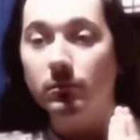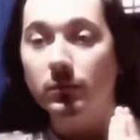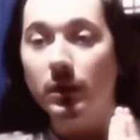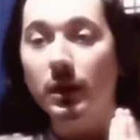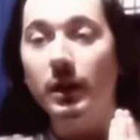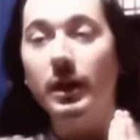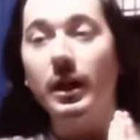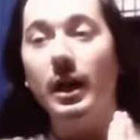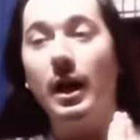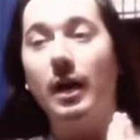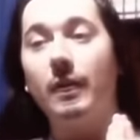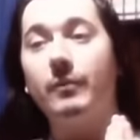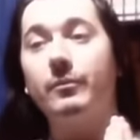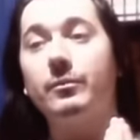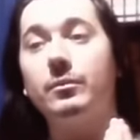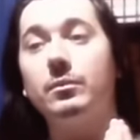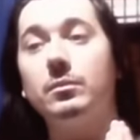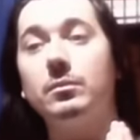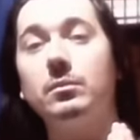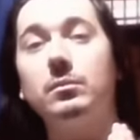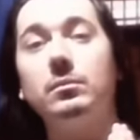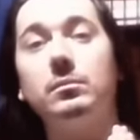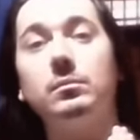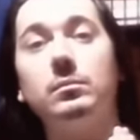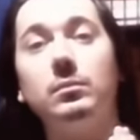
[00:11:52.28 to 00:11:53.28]
really have
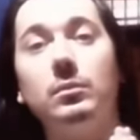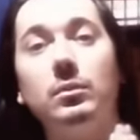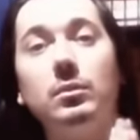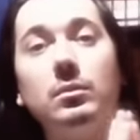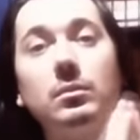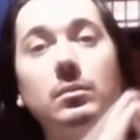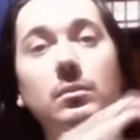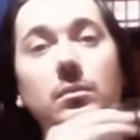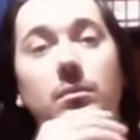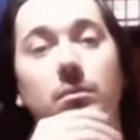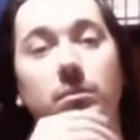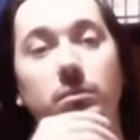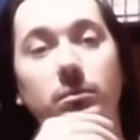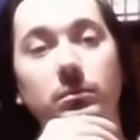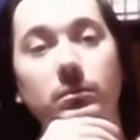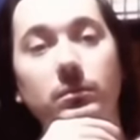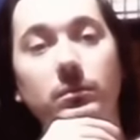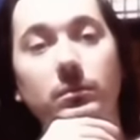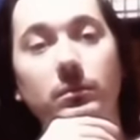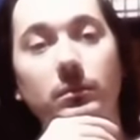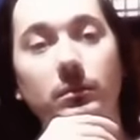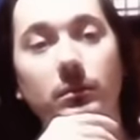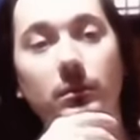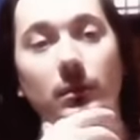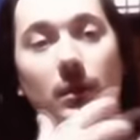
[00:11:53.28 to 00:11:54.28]
to look
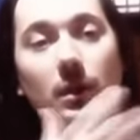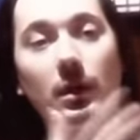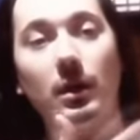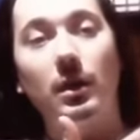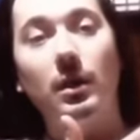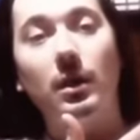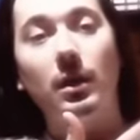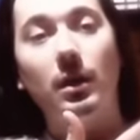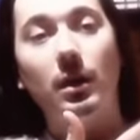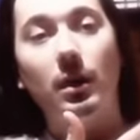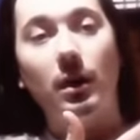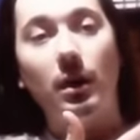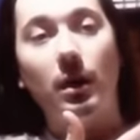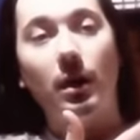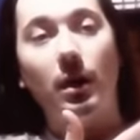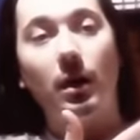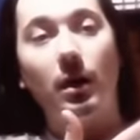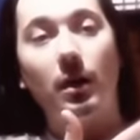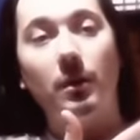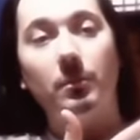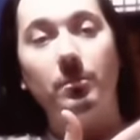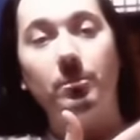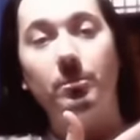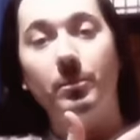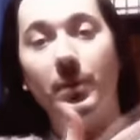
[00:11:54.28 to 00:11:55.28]

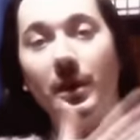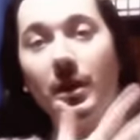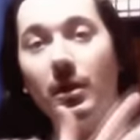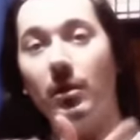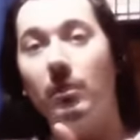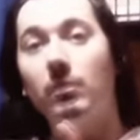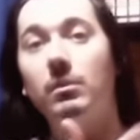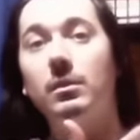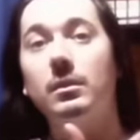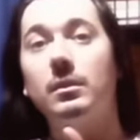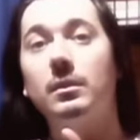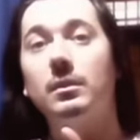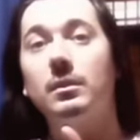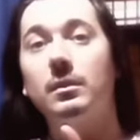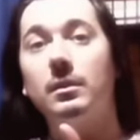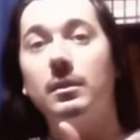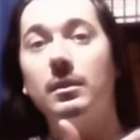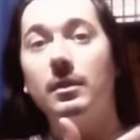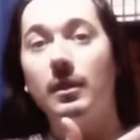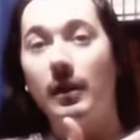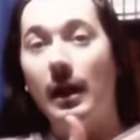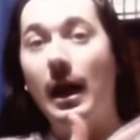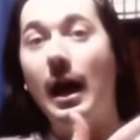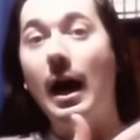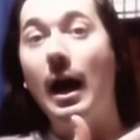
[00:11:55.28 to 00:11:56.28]
beyond
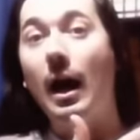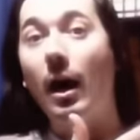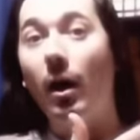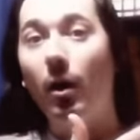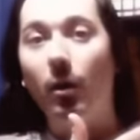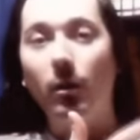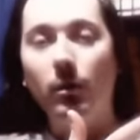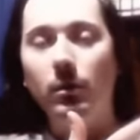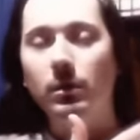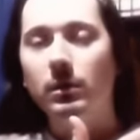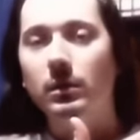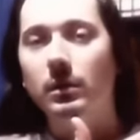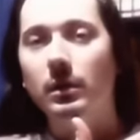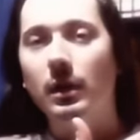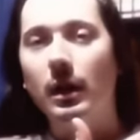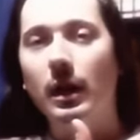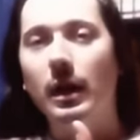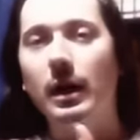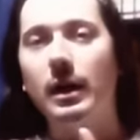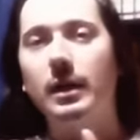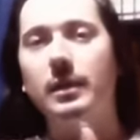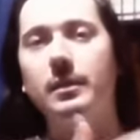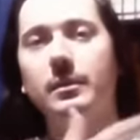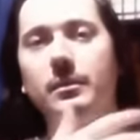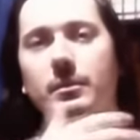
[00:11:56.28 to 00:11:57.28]
the now
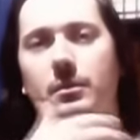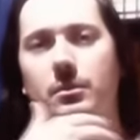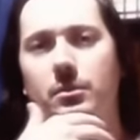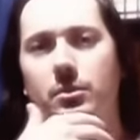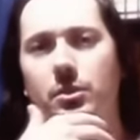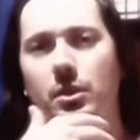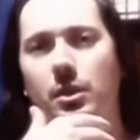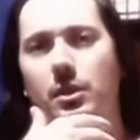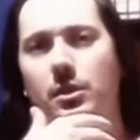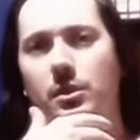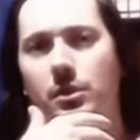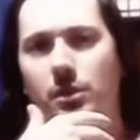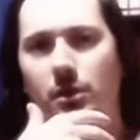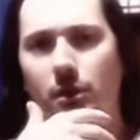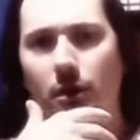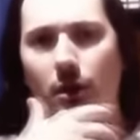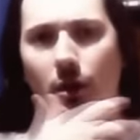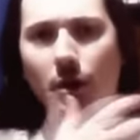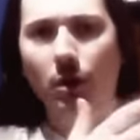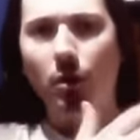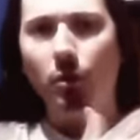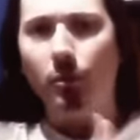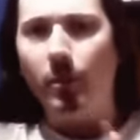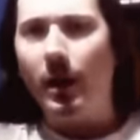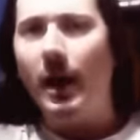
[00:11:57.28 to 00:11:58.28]
and just
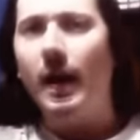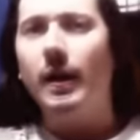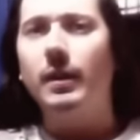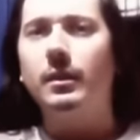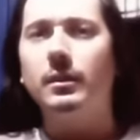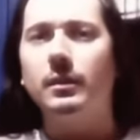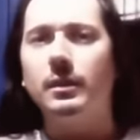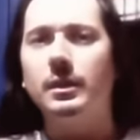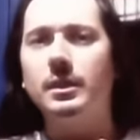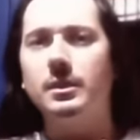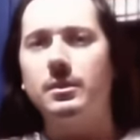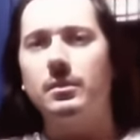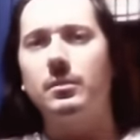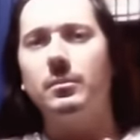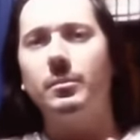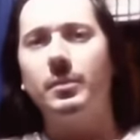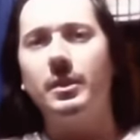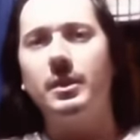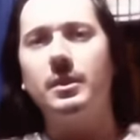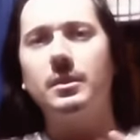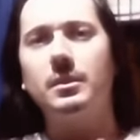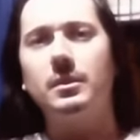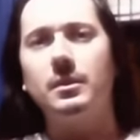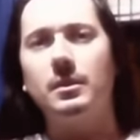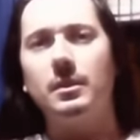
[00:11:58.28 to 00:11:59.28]
go back a little
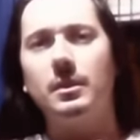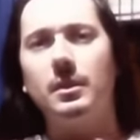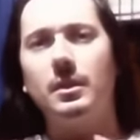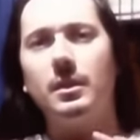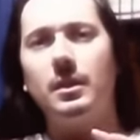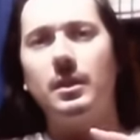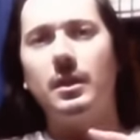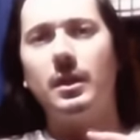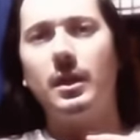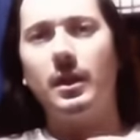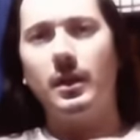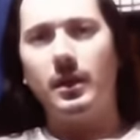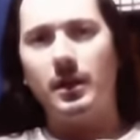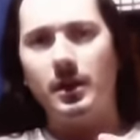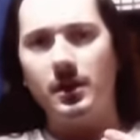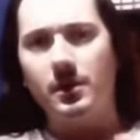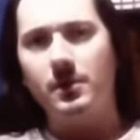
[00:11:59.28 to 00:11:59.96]
bit in